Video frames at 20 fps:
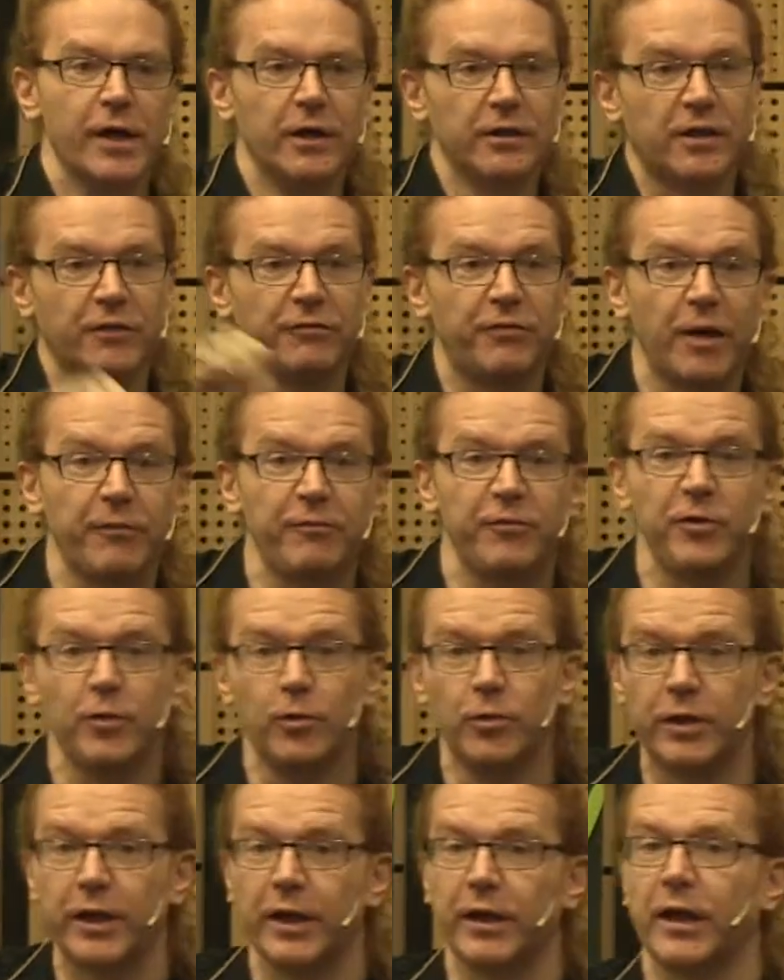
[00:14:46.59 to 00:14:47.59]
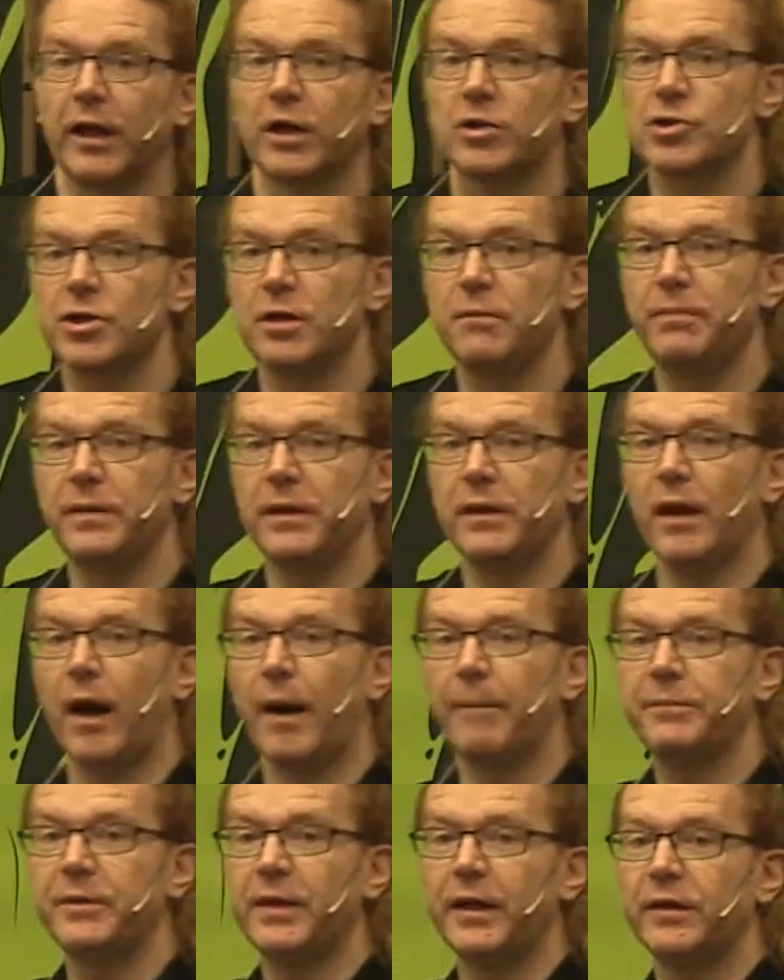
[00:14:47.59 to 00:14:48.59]
the web view can actually be
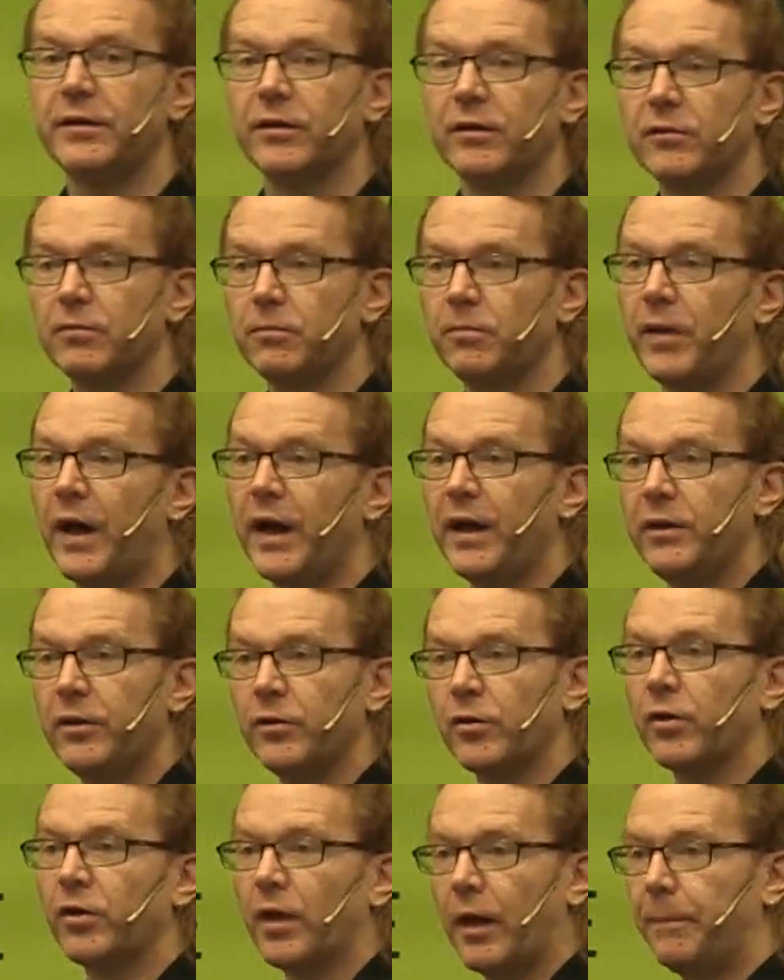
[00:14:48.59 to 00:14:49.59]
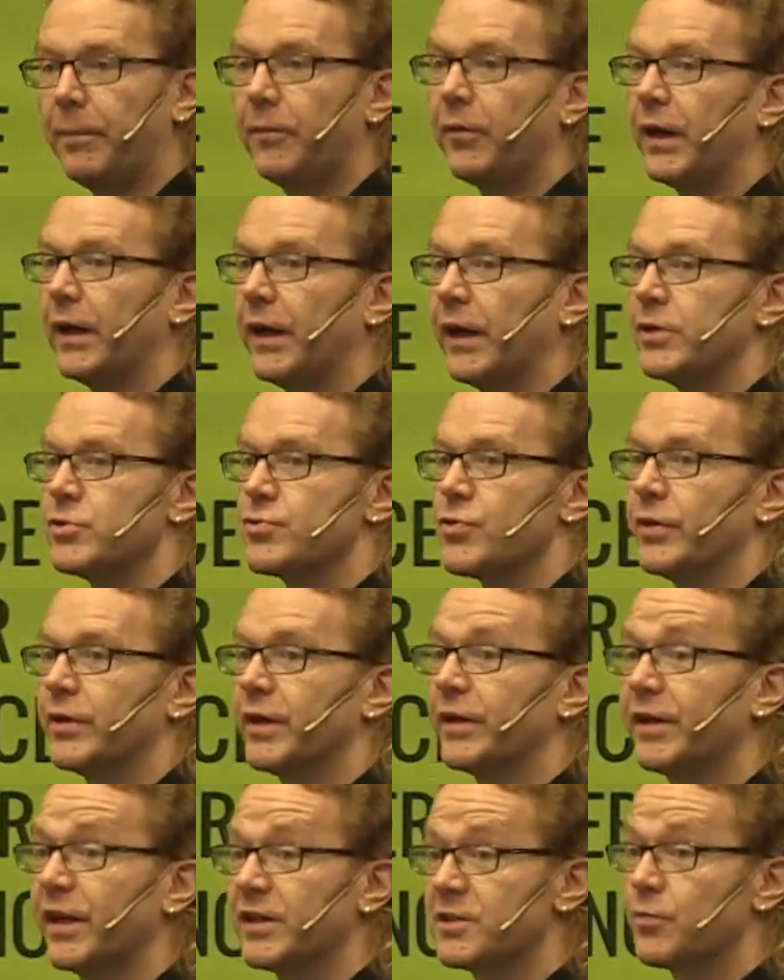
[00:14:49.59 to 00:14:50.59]
updated while you not upgrade Android,
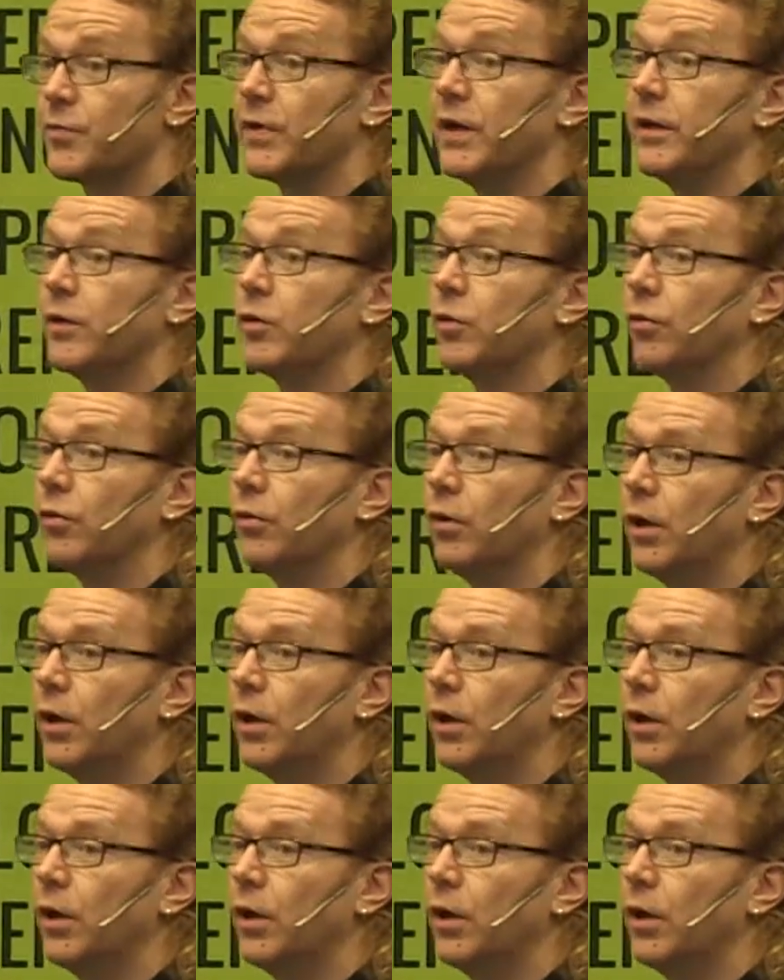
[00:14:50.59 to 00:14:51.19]
and that's really cool.